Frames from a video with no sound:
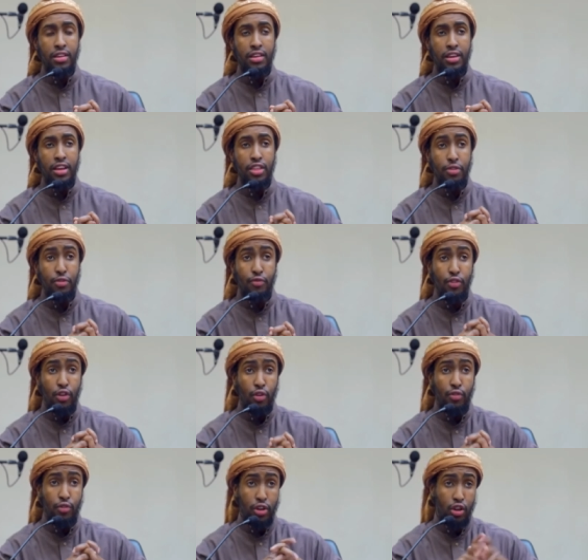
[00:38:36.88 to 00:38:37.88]
It
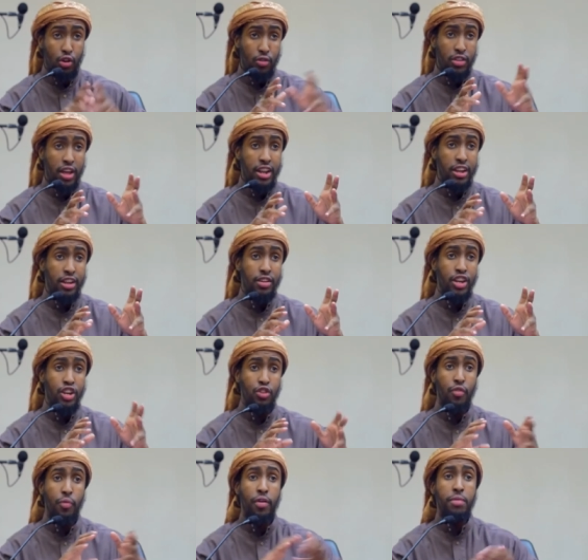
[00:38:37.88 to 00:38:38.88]
falls, it goes under
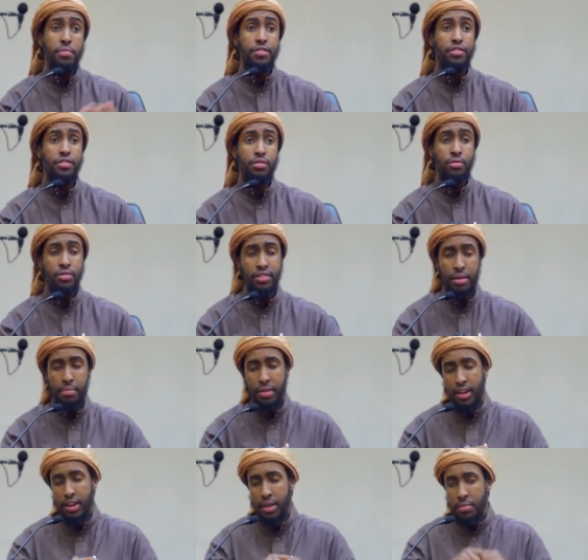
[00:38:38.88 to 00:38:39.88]
issue of promise. What does
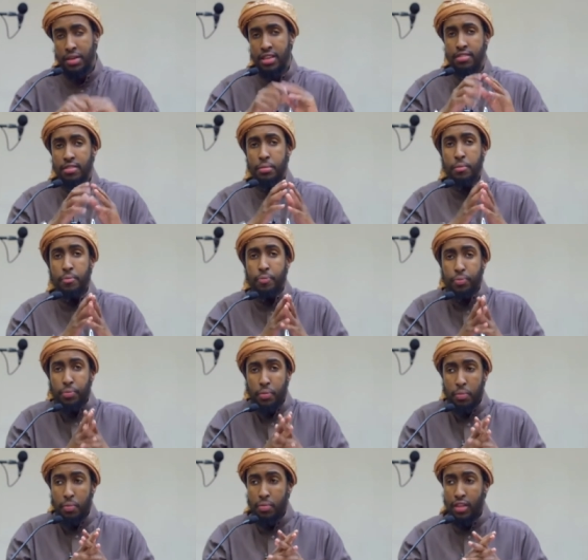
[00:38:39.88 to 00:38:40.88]
that mean? It means
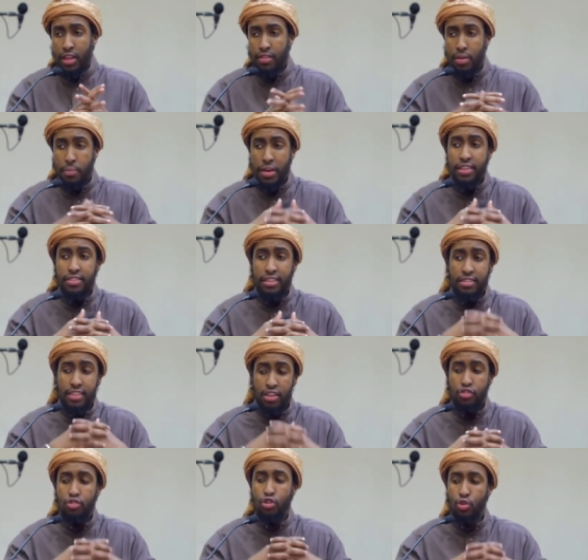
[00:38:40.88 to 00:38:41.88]
if a person
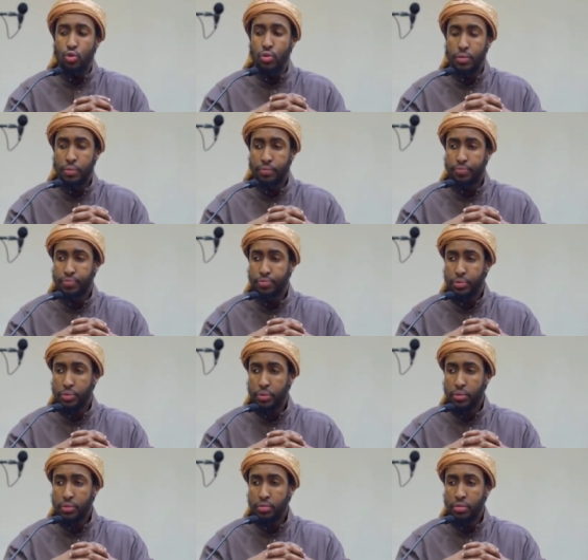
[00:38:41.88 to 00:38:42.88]
says to you,
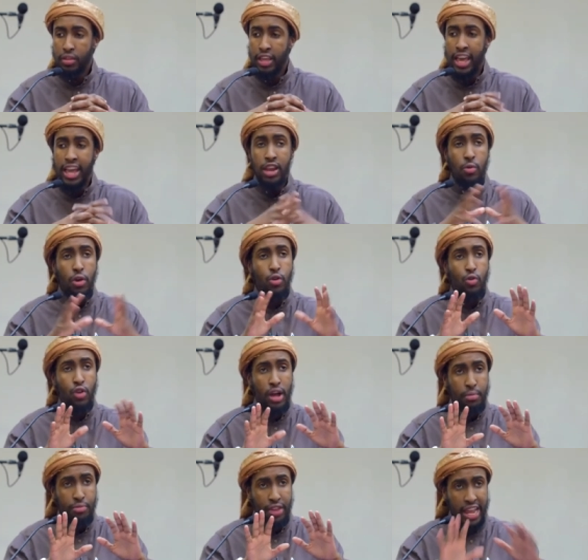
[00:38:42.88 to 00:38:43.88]
Anyone who
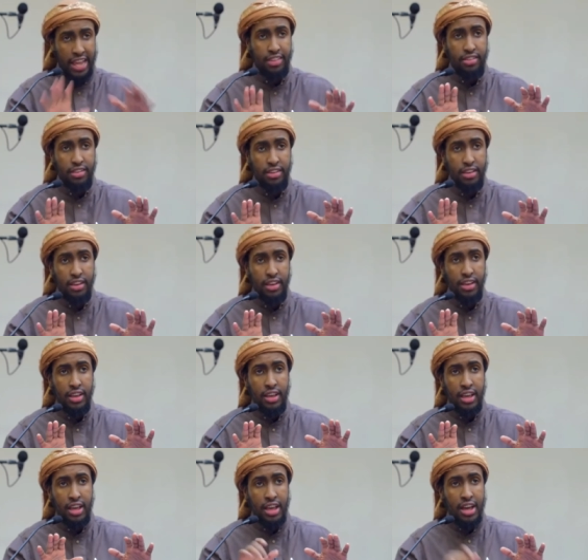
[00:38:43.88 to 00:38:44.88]
comes late,
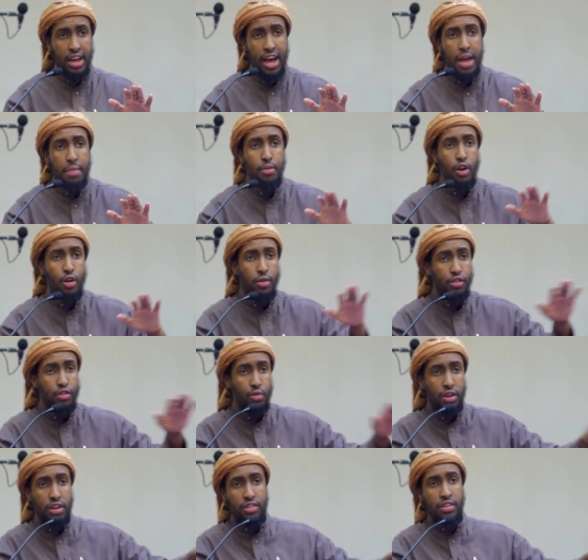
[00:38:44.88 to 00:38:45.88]
I'm going to
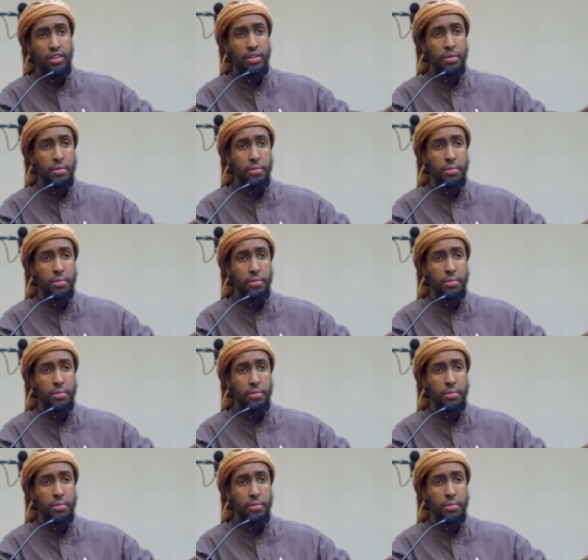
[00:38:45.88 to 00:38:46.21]
what?